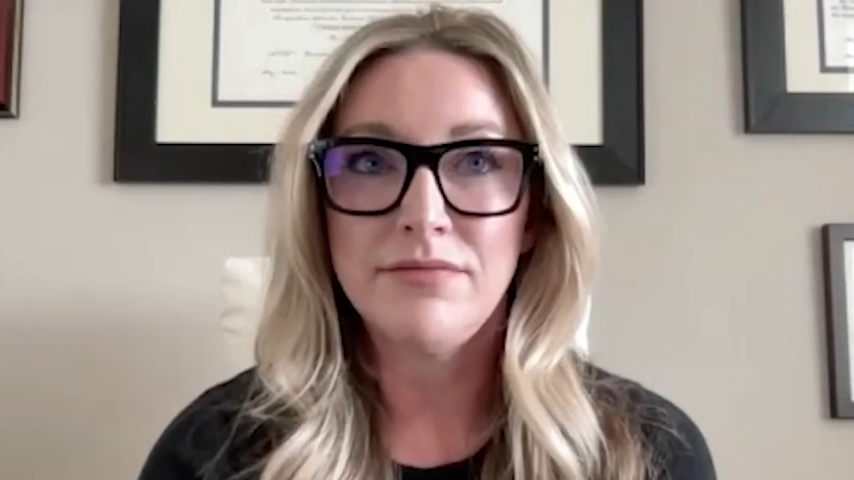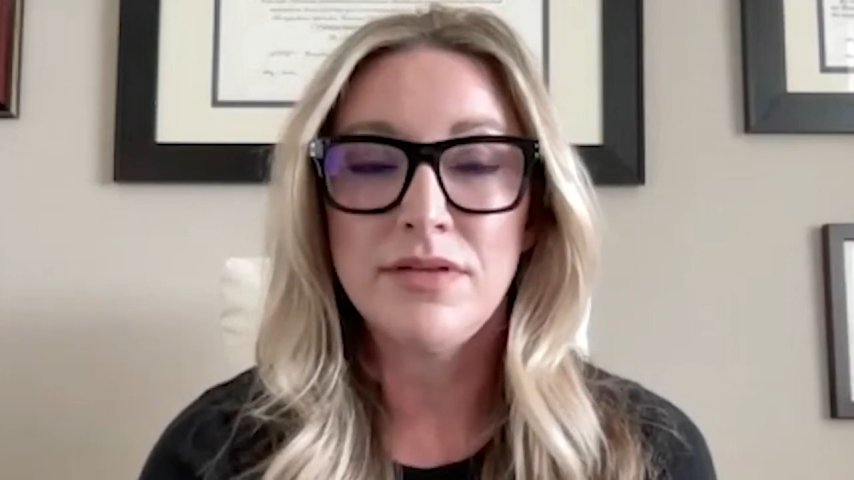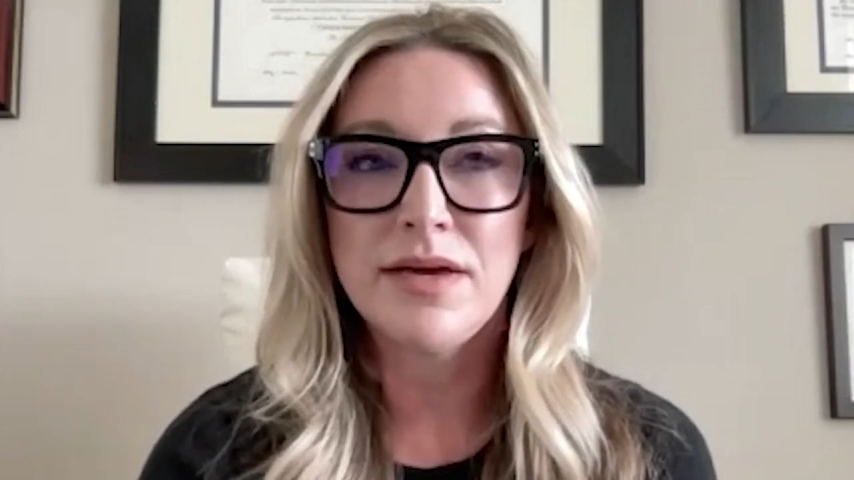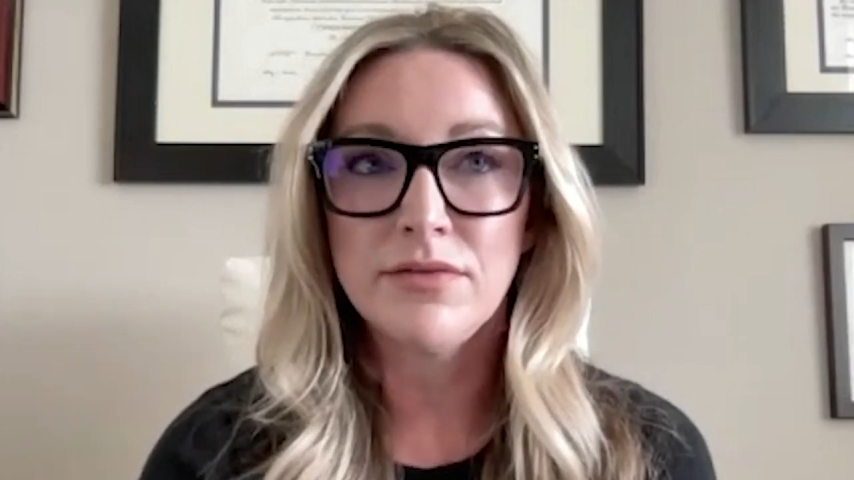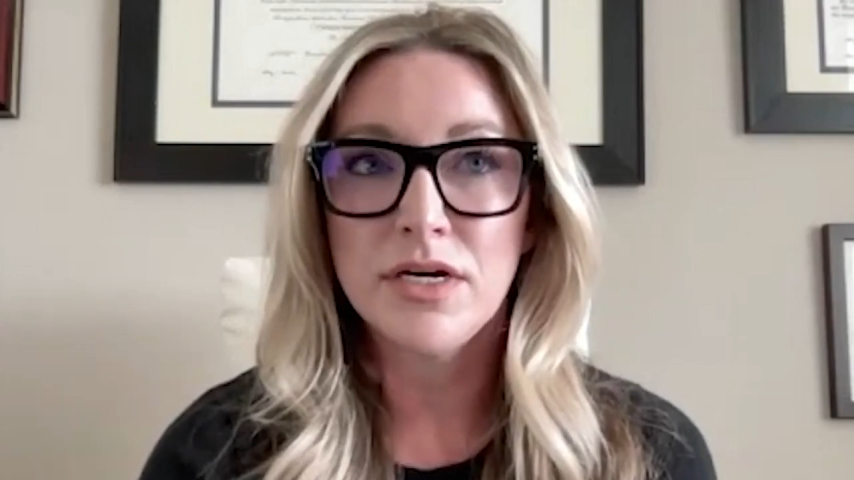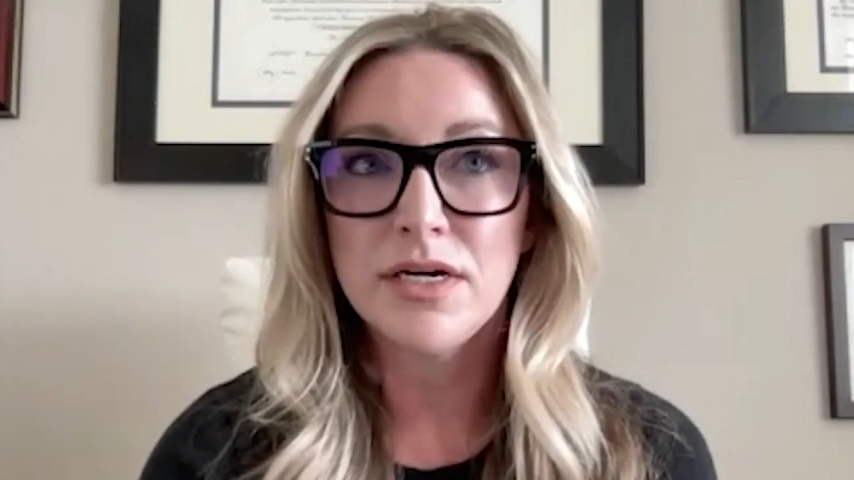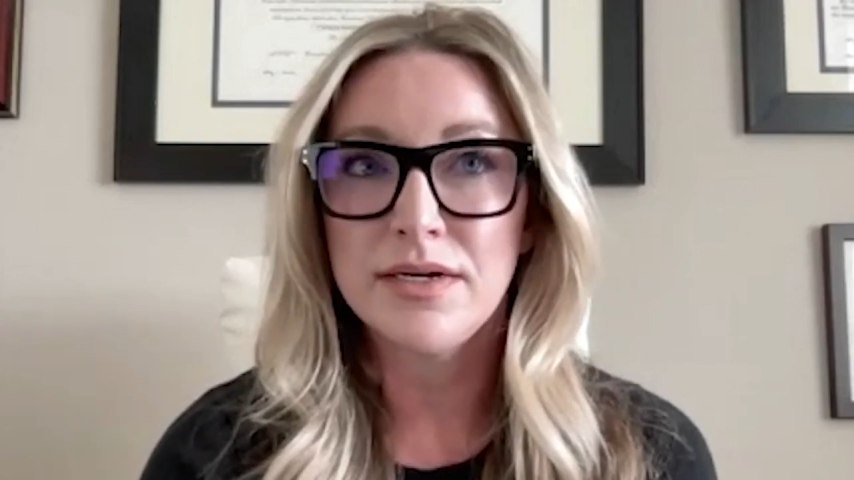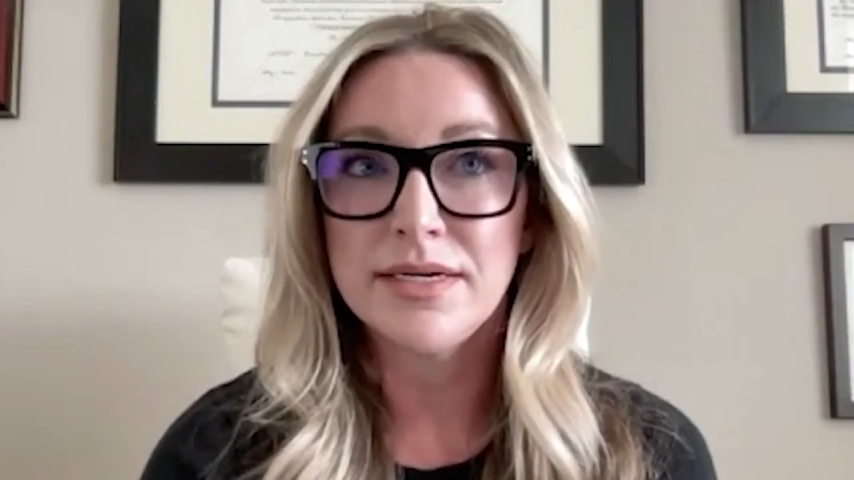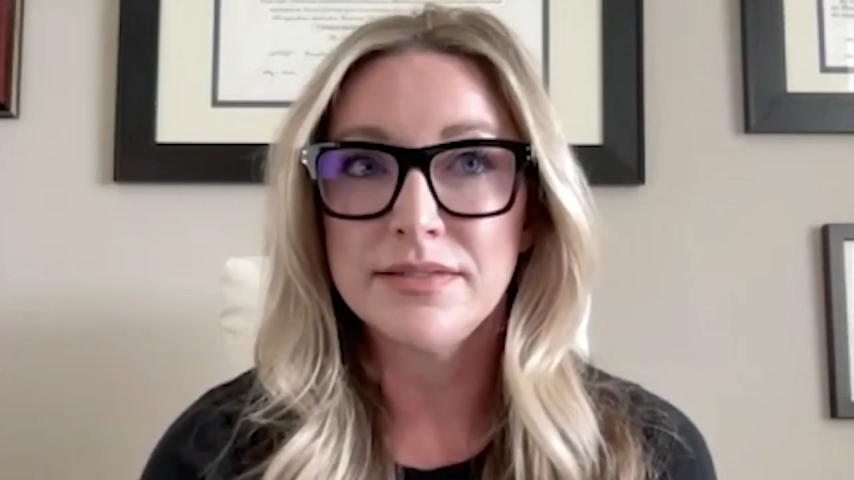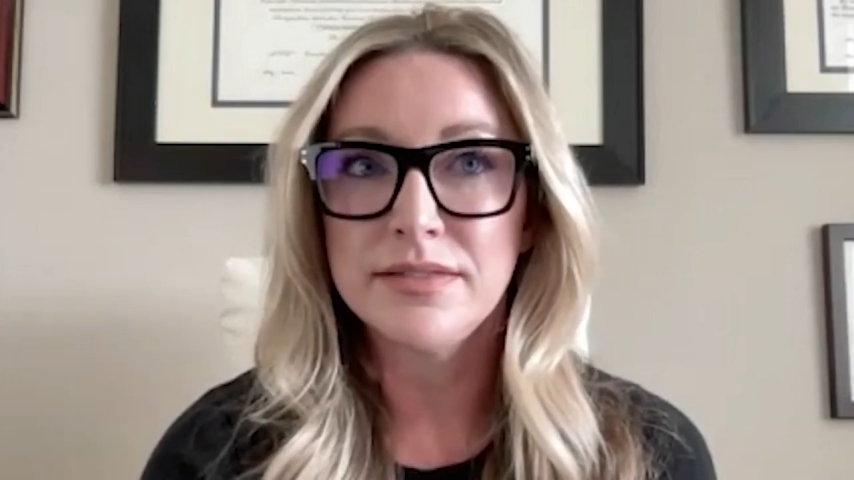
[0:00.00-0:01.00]
I've never
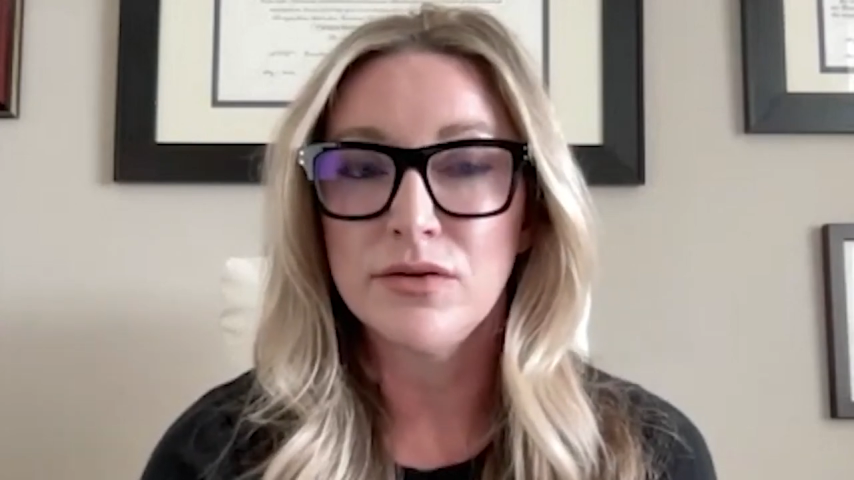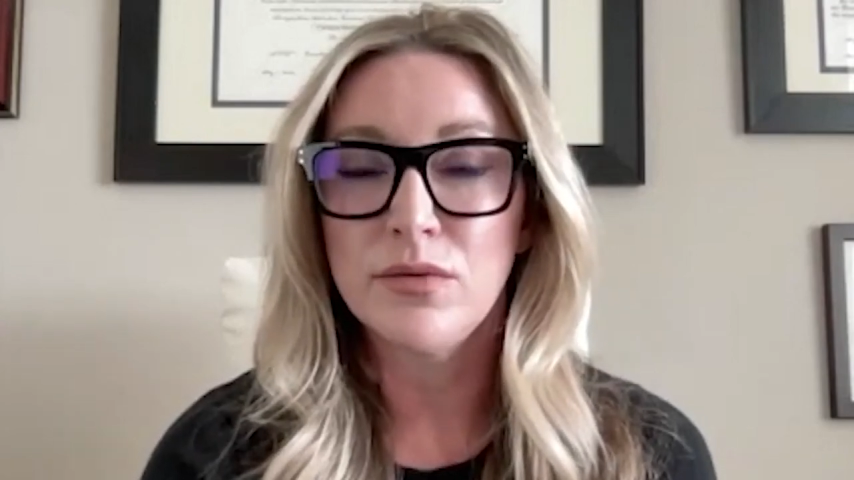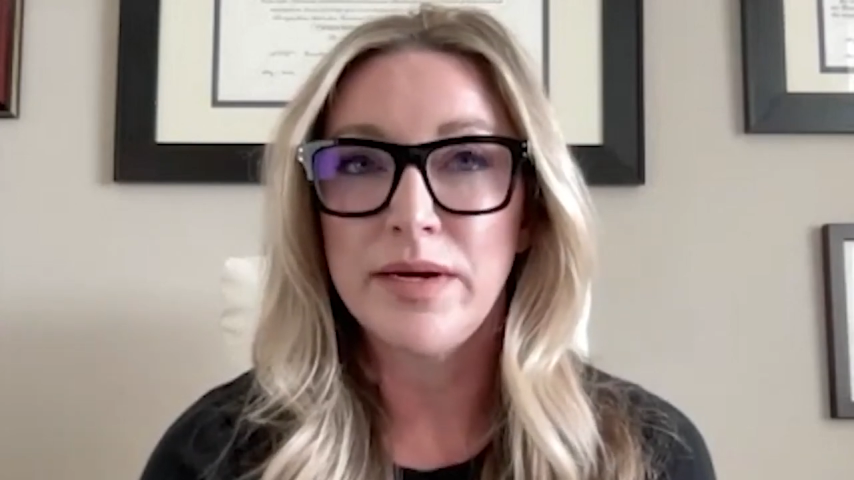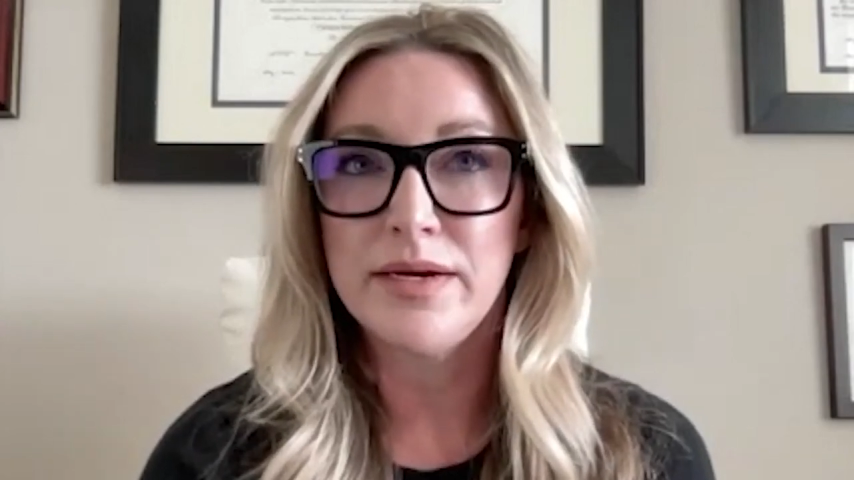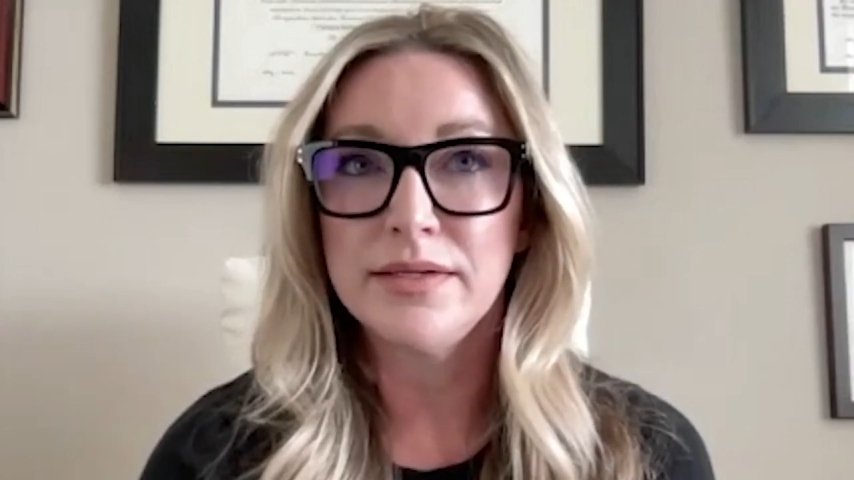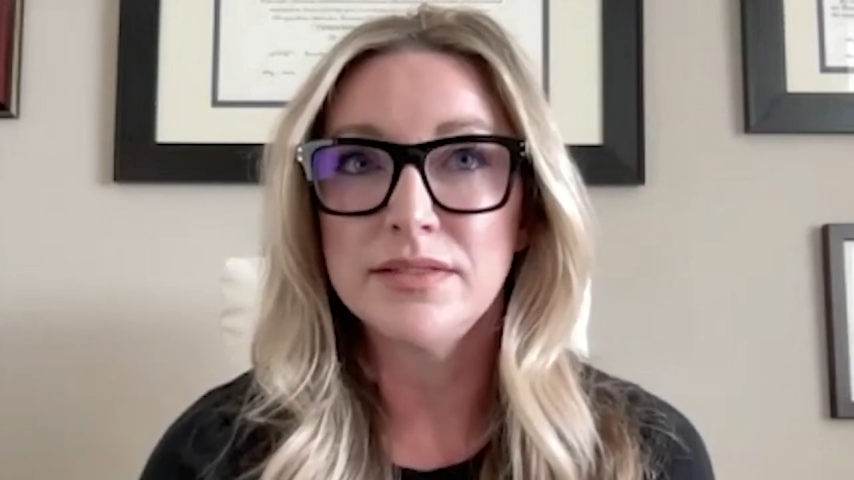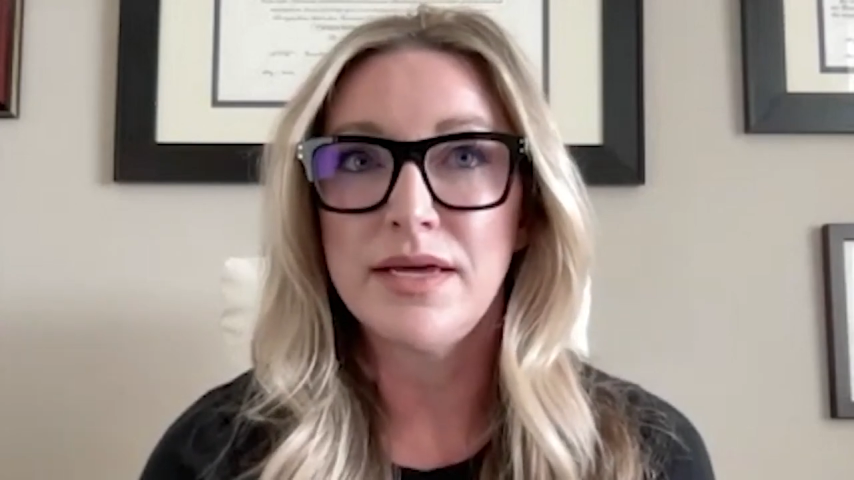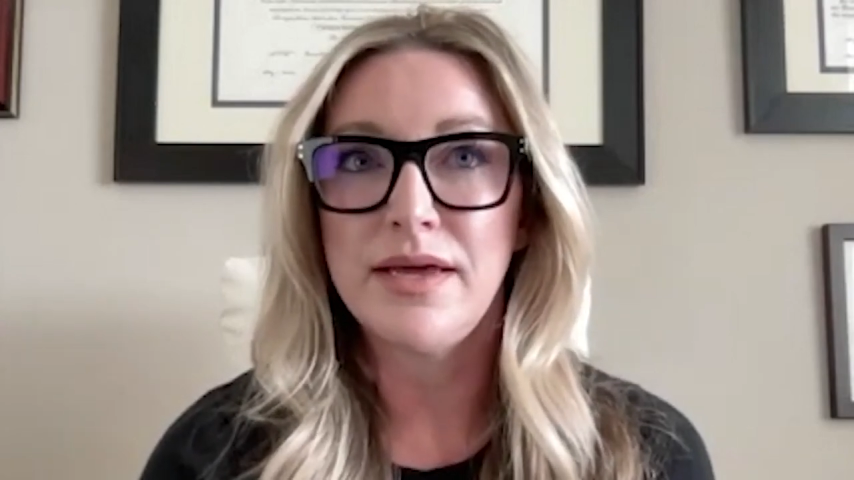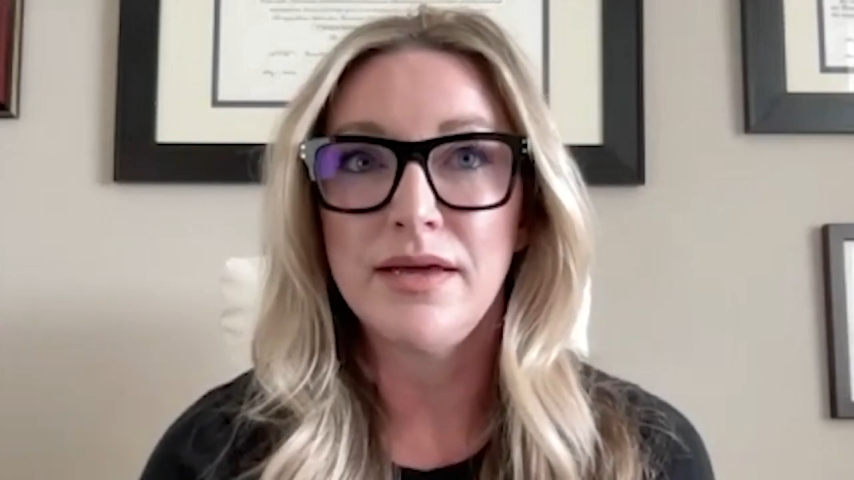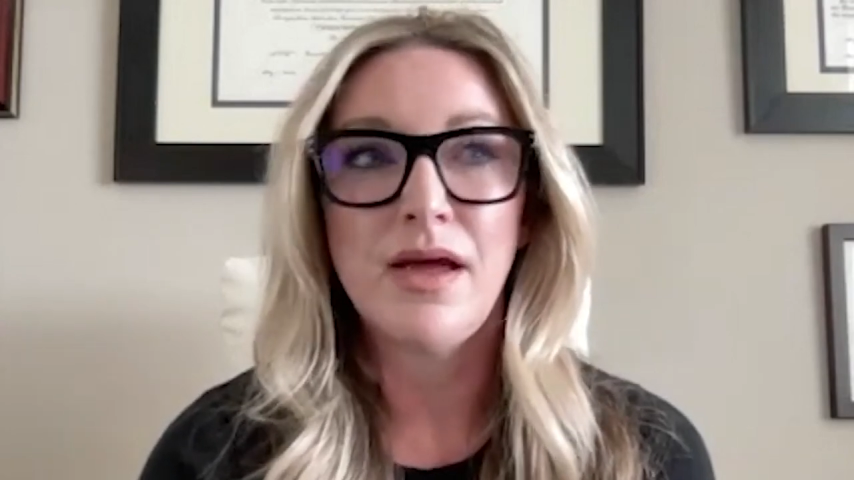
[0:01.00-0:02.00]
heard a single parent
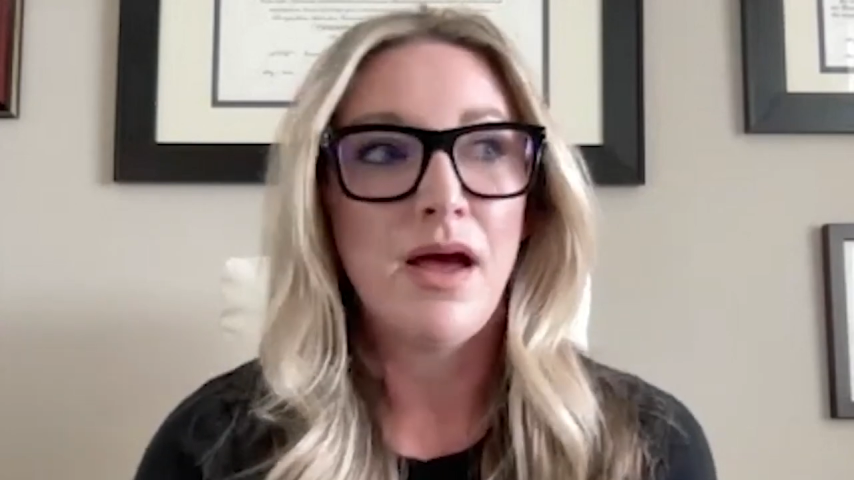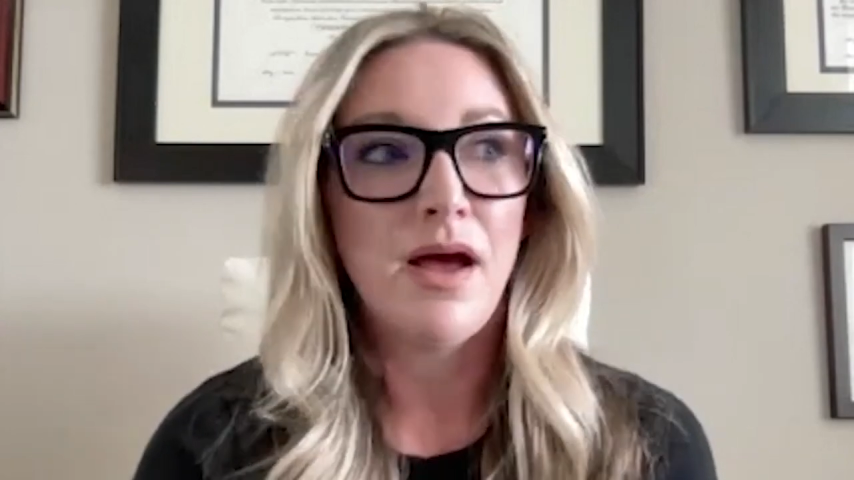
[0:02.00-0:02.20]
say,